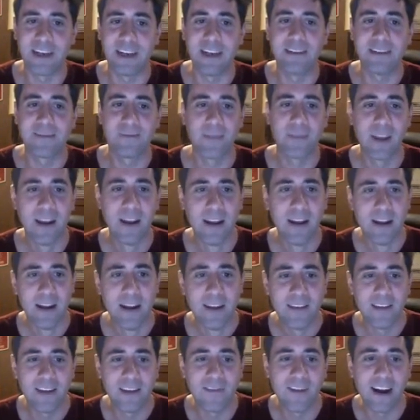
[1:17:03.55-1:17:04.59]
change.
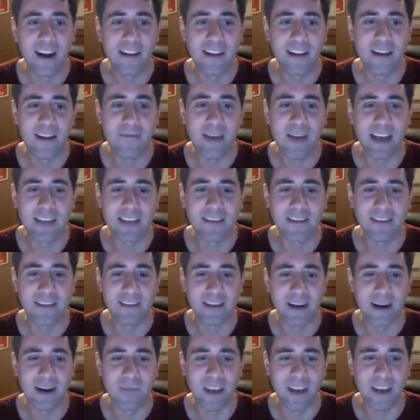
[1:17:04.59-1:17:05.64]
Then finally, masteries
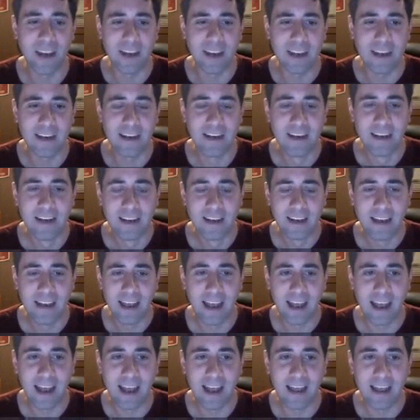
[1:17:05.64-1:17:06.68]
are updated.
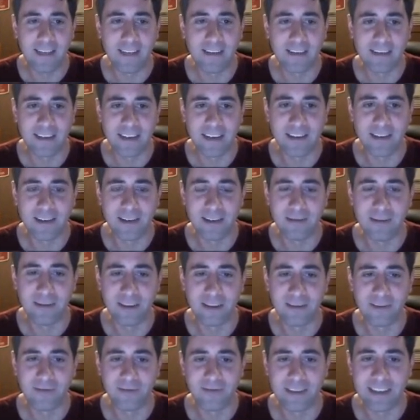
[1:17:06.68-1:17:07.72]
And there's an issue
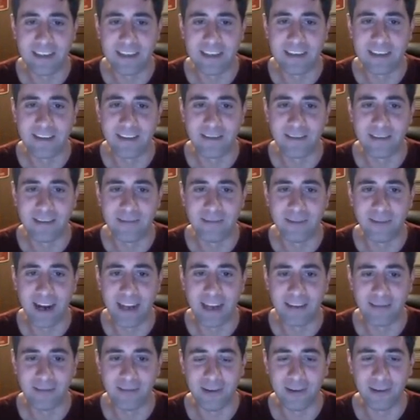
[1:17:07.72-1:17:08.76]
with Season 3
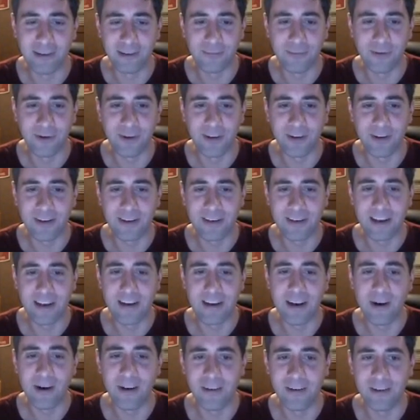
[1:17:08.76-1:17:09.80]
ranked loading borders.
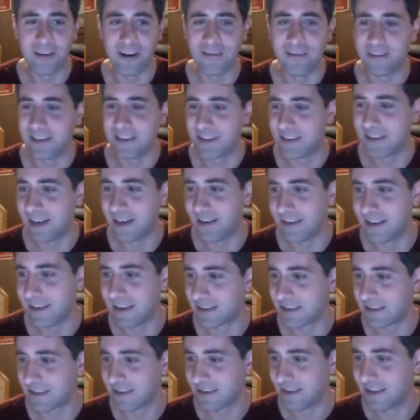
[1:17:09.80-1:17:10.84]
And no, I do not want to share
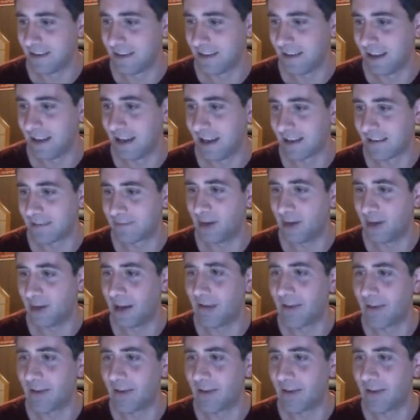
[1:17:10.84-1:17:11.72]
this. Thanks. But